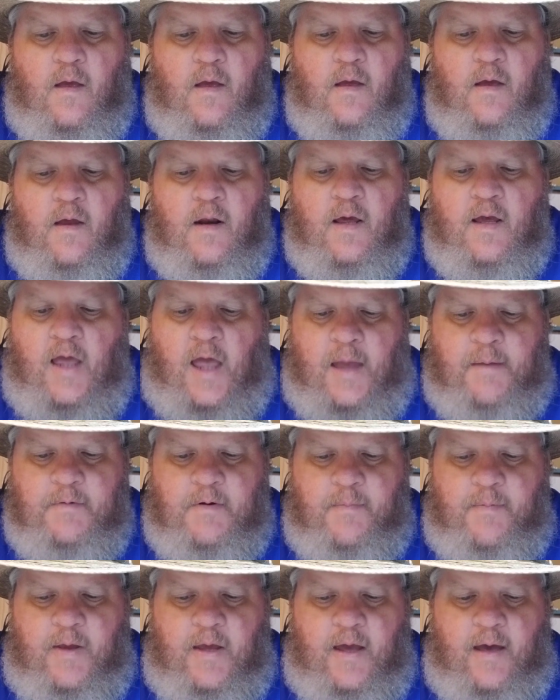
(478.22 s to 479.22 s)
And it came
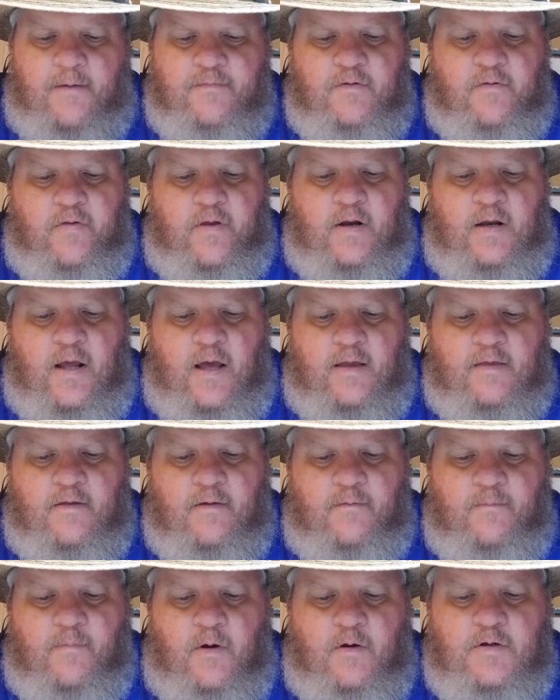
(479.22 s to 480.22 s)
to be after the death
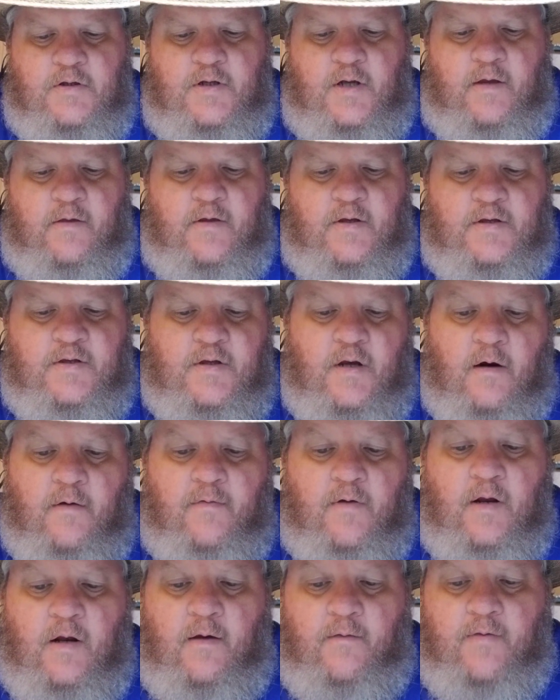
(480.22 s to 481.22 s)
of Moshe, the
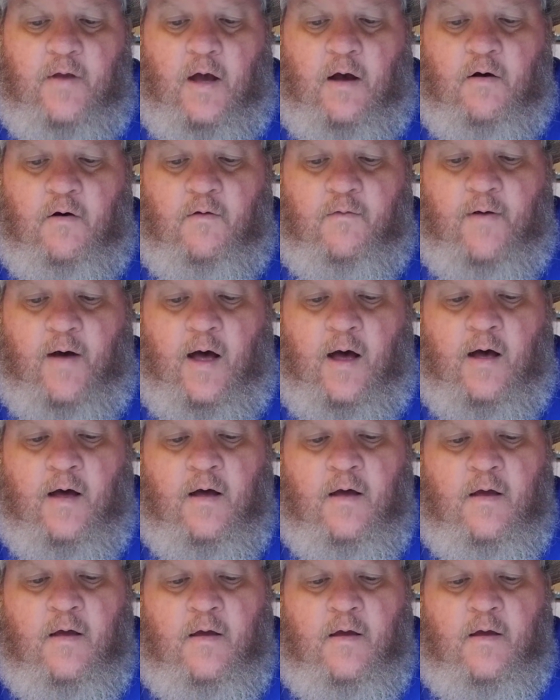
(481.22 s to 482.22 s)
servant of Yahovah,
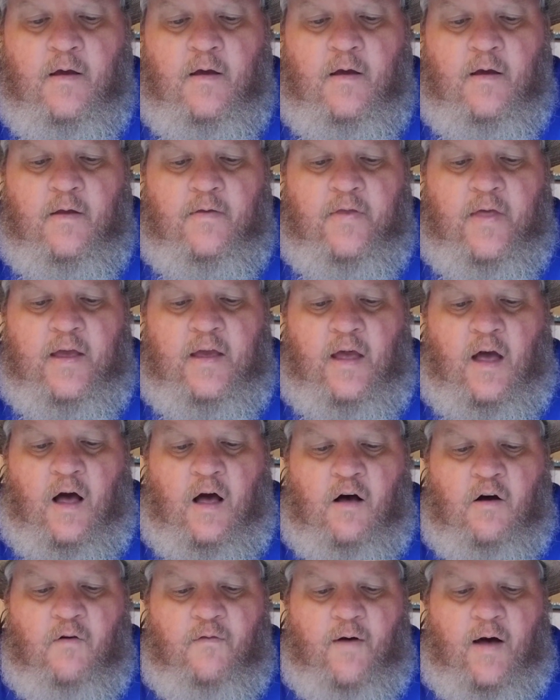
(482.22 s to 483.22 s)
that
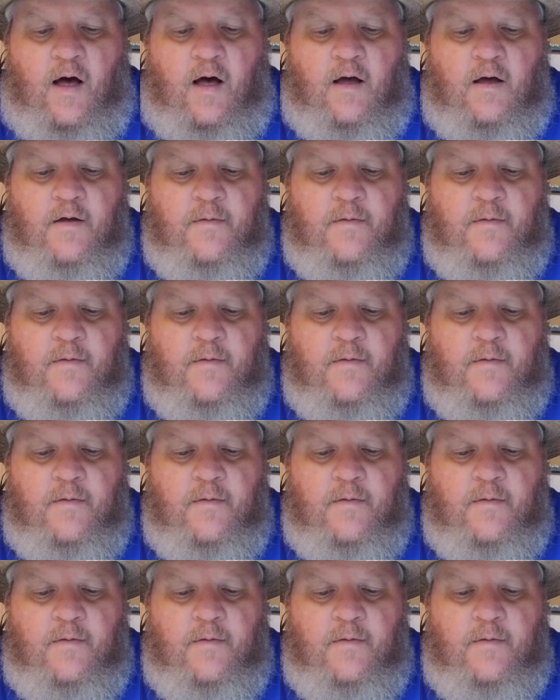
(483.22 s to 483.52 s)
Yahovah